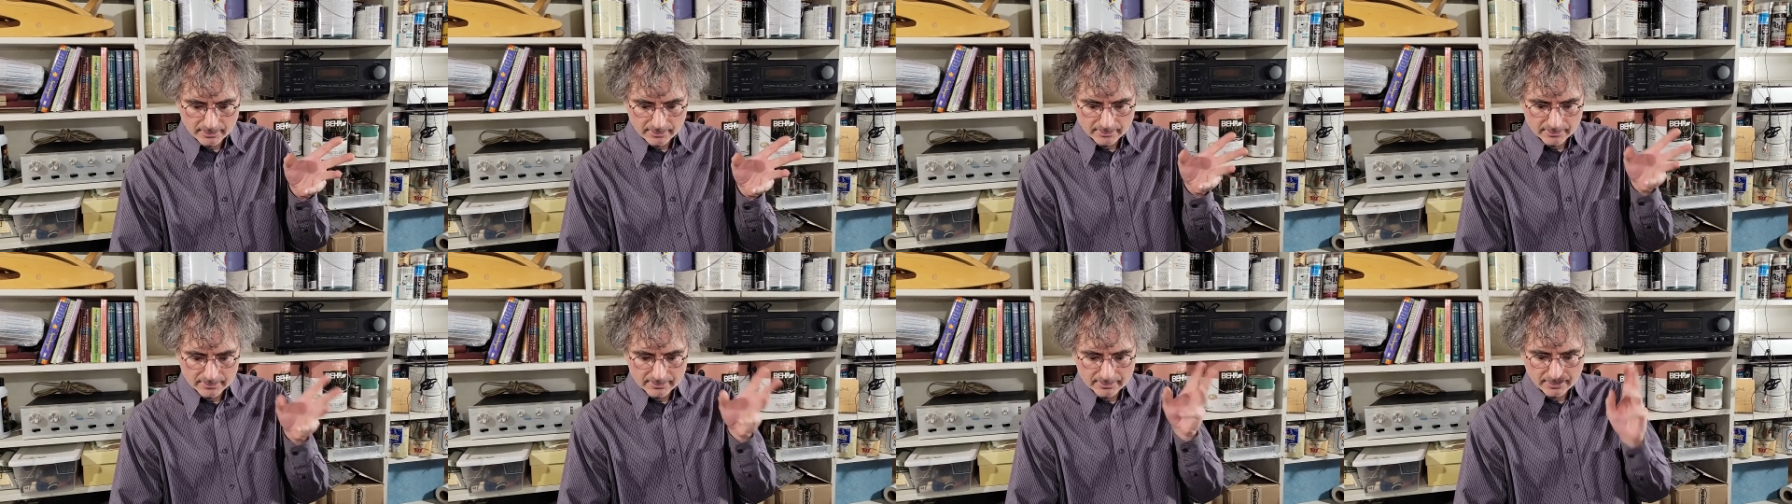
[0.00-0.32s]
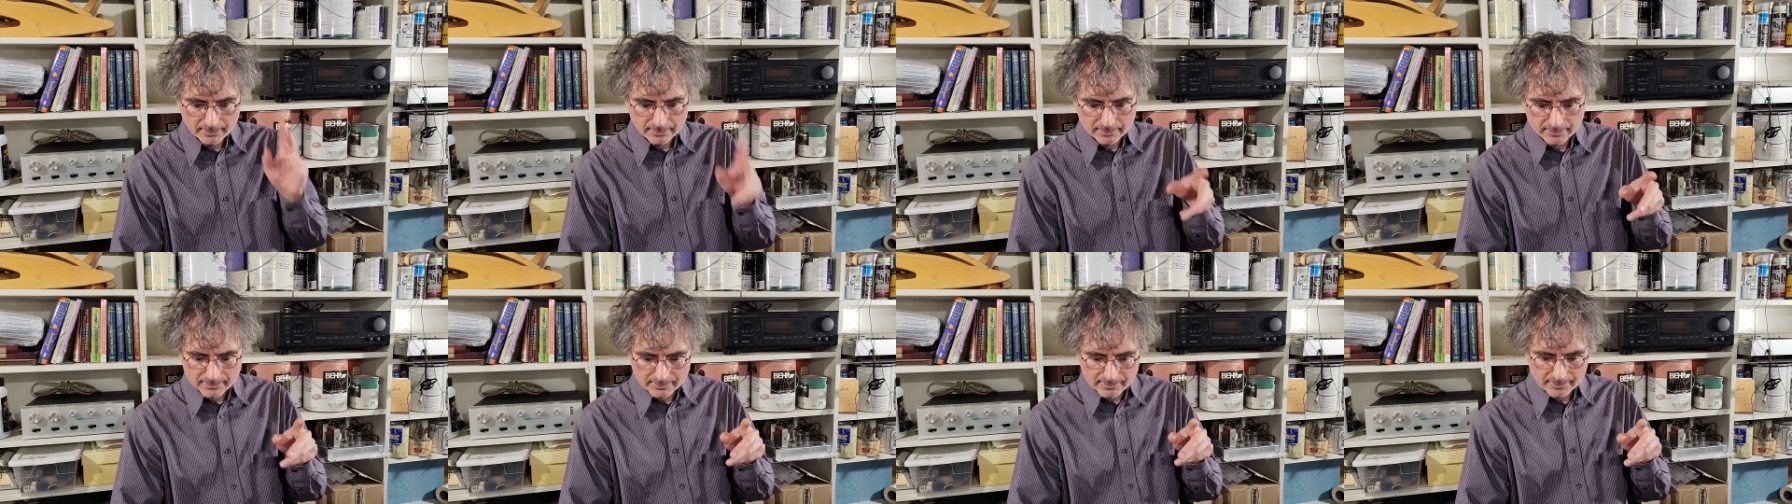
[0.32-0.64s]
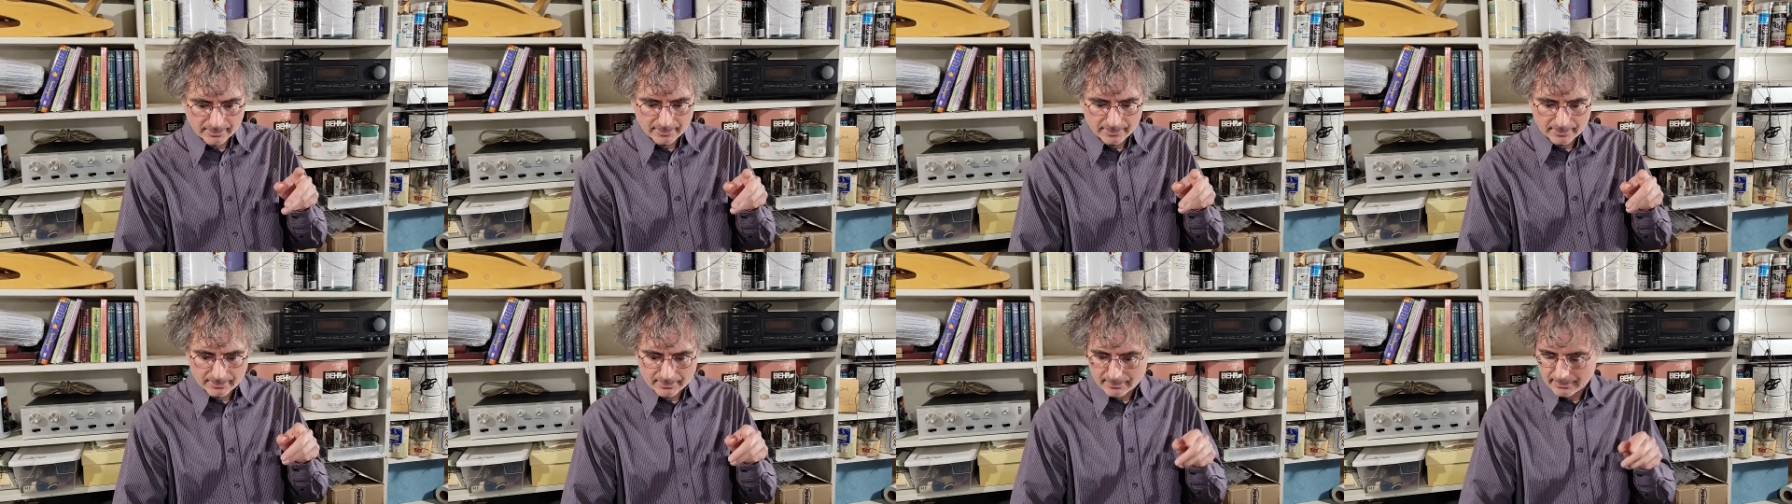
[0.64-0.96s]
the
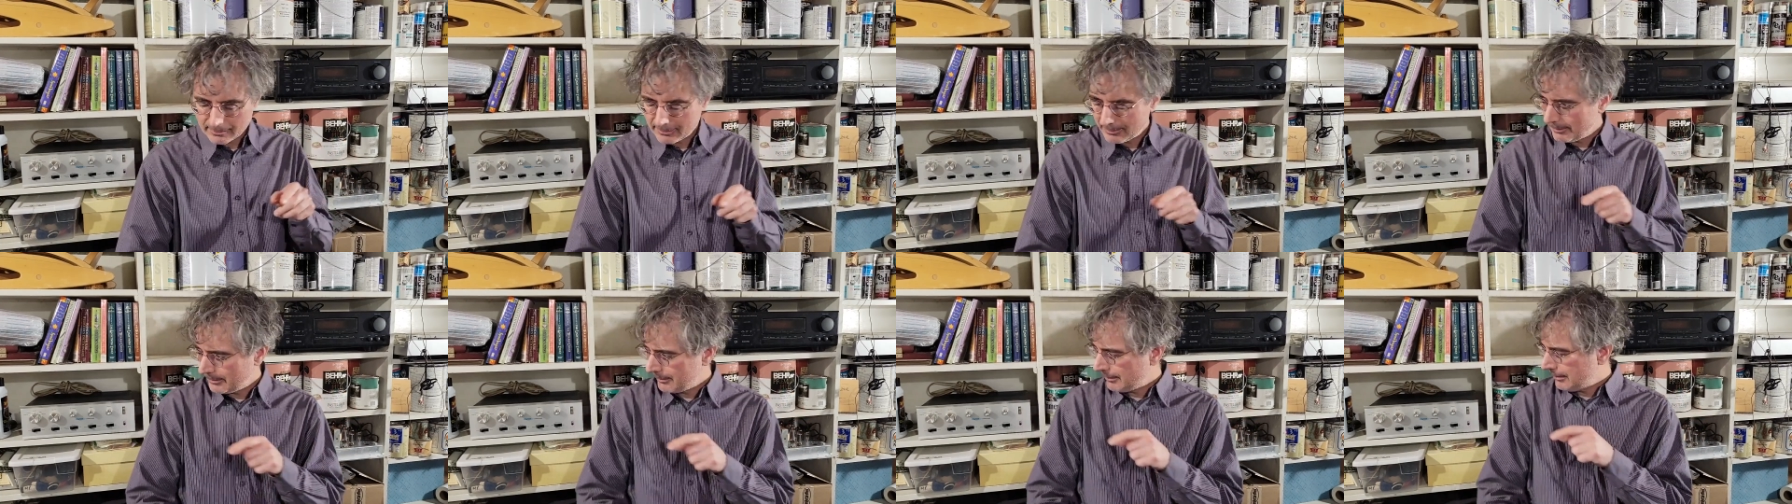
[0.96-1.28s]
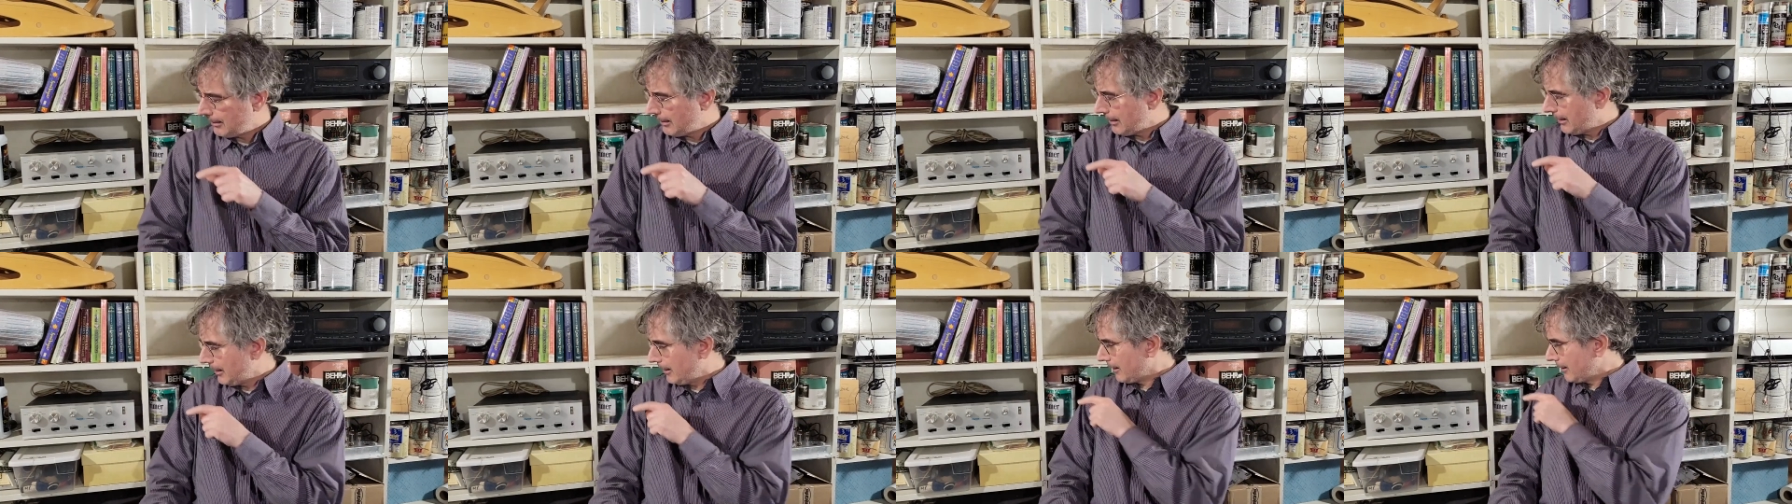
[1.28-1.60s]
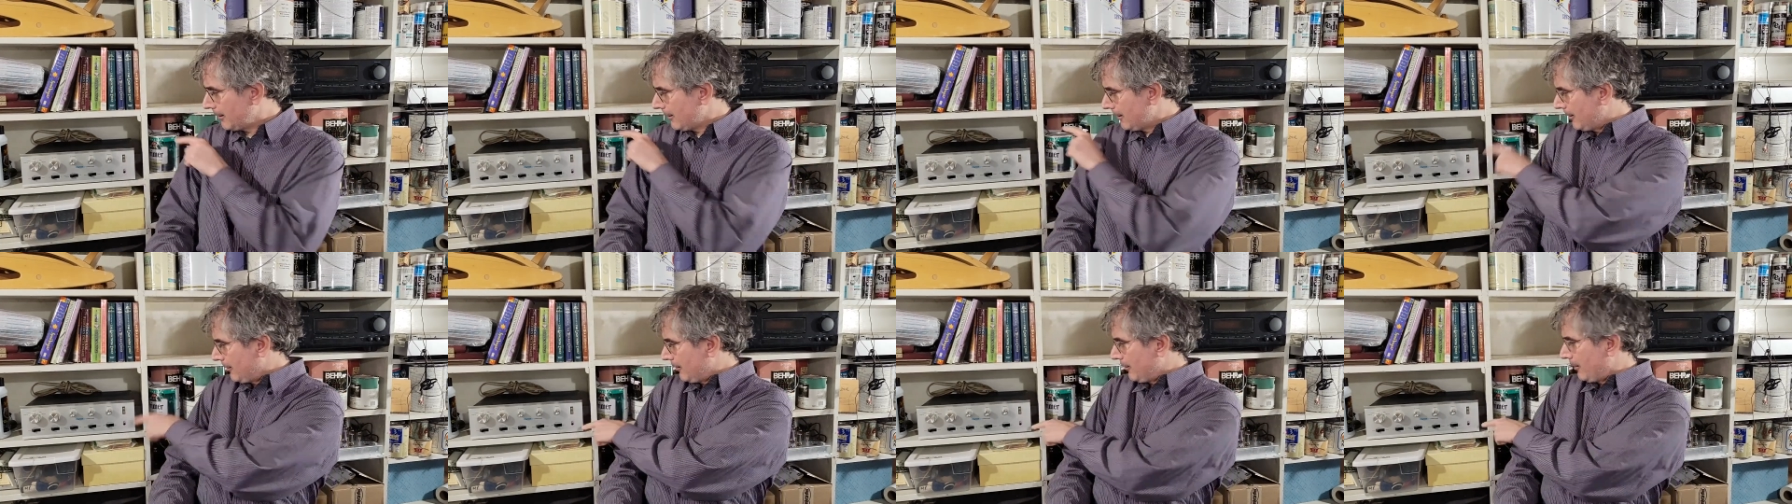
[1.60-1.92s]
solid-state
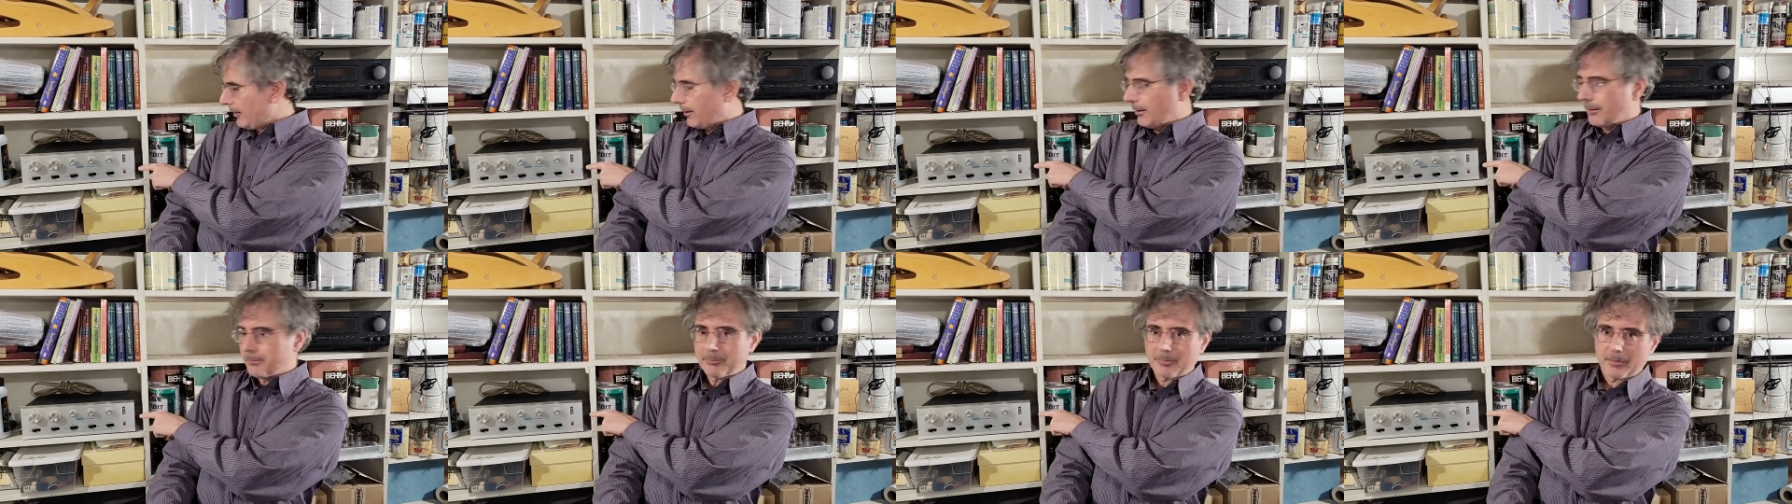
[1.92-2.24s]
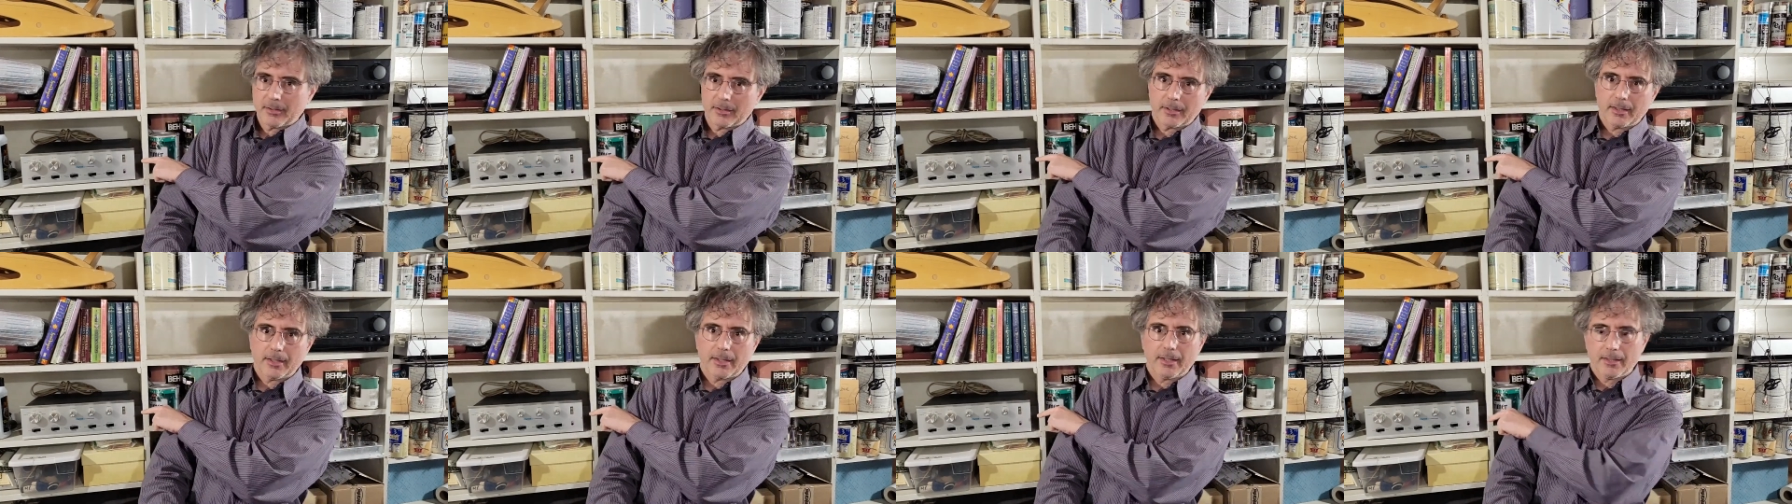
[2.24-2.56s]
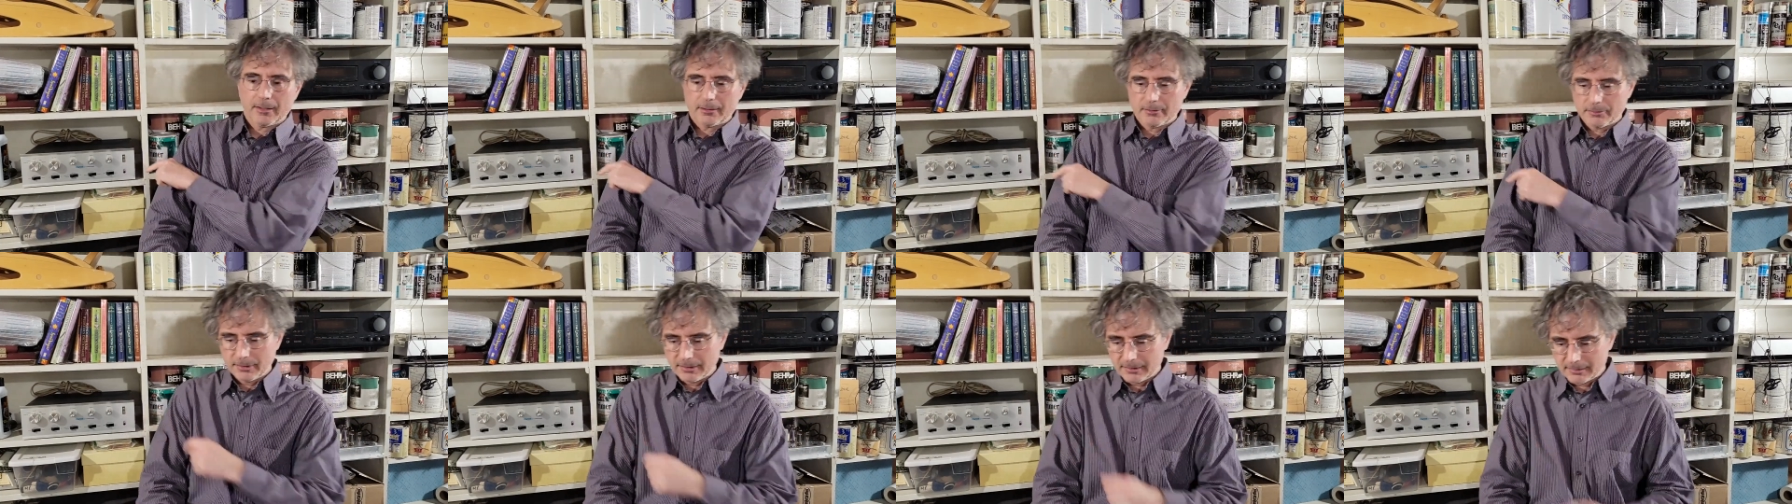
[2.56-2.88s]
Dynaco amp that I
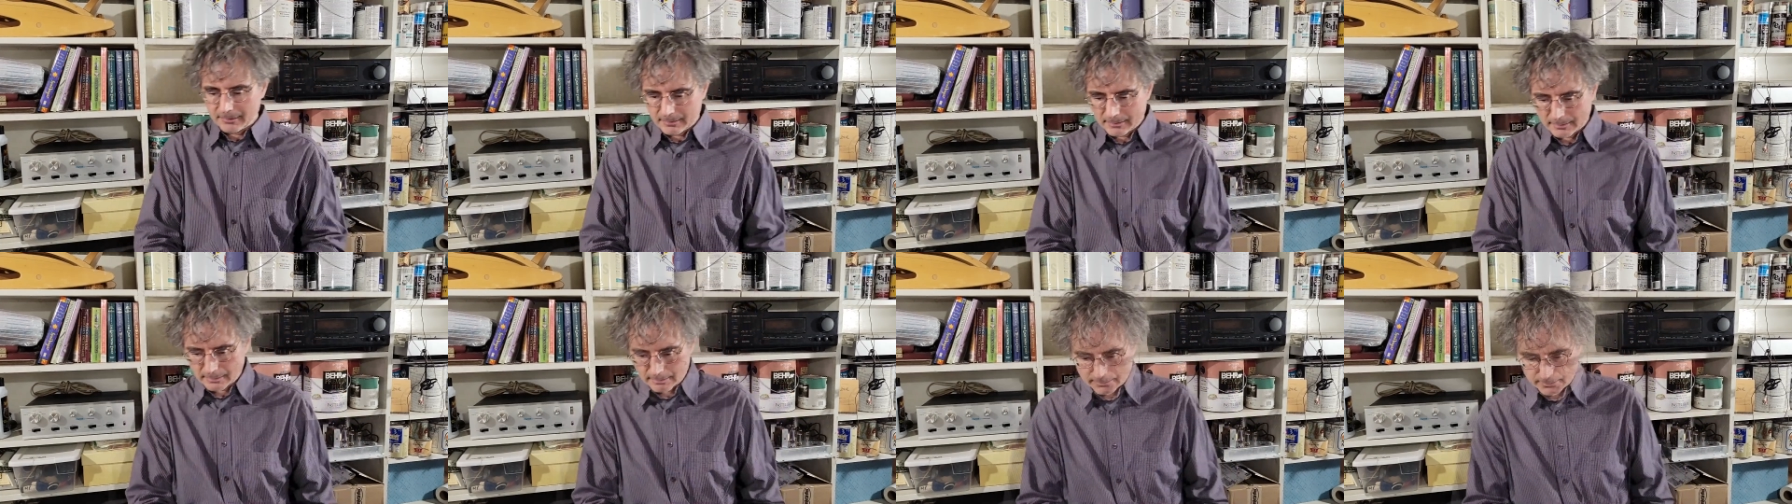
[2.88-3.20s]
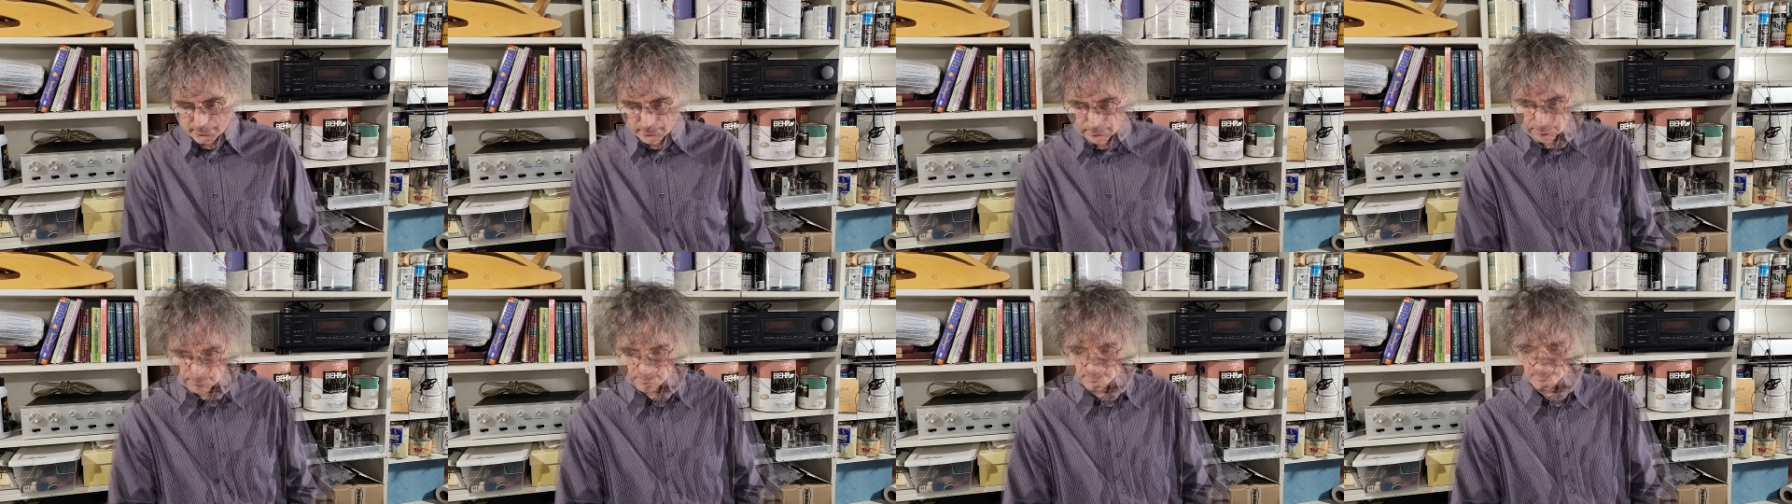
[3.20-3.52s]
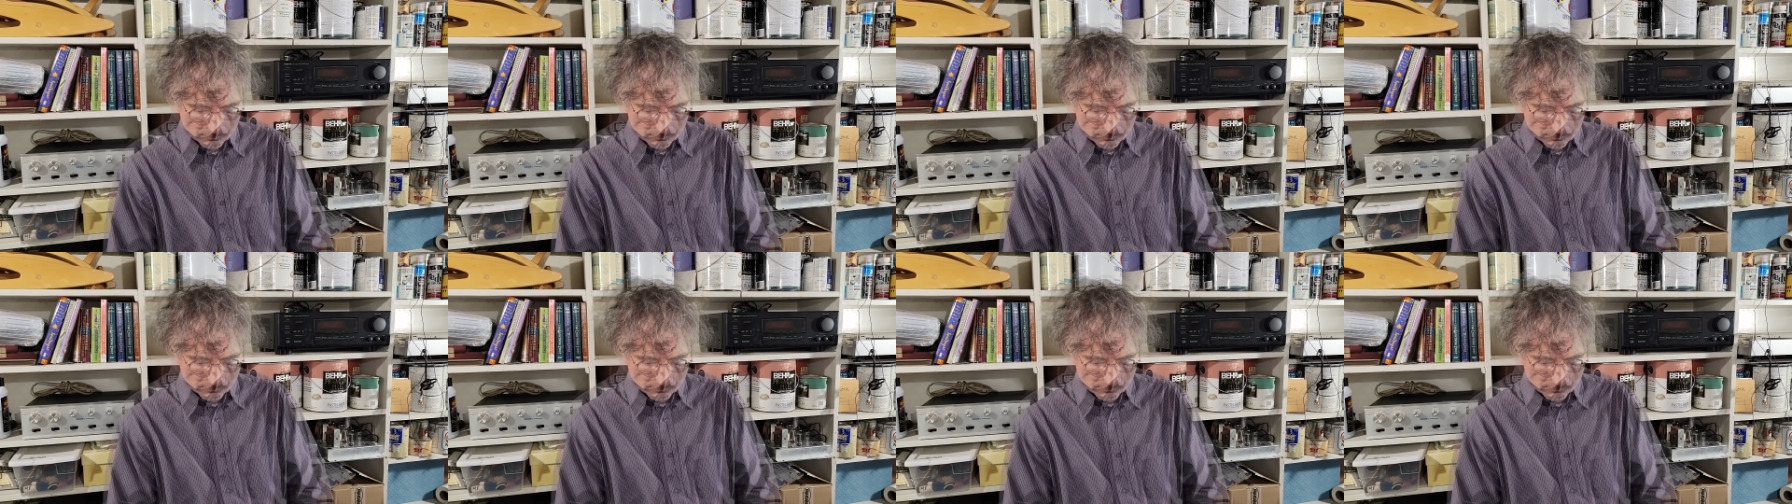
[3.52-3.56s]
had recently